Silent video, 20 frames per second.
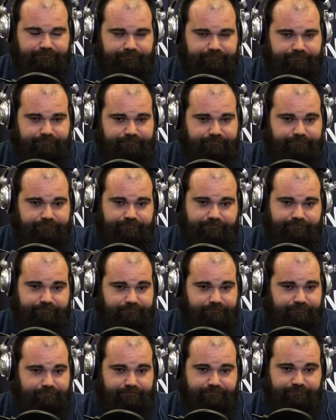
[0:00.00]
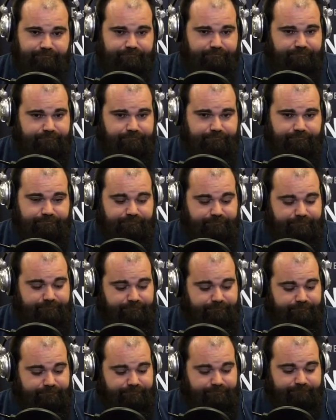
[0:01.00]

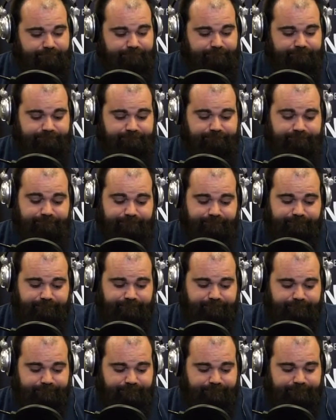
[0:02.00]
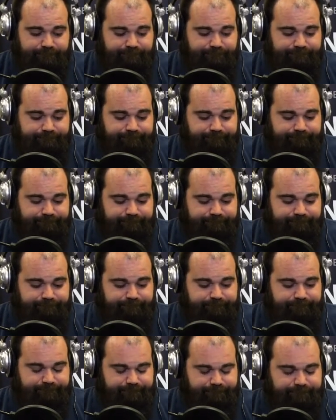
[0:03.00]

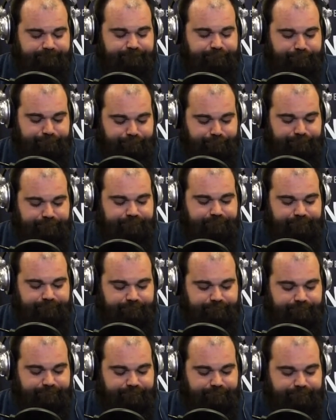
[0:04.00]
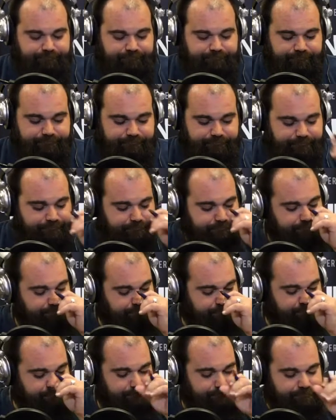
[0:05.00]

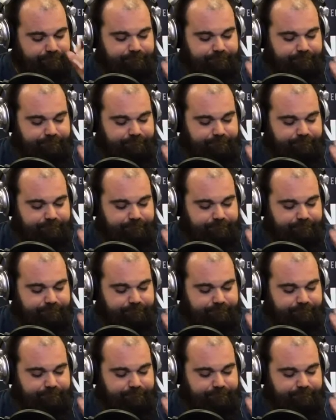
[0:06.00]
(not speaking)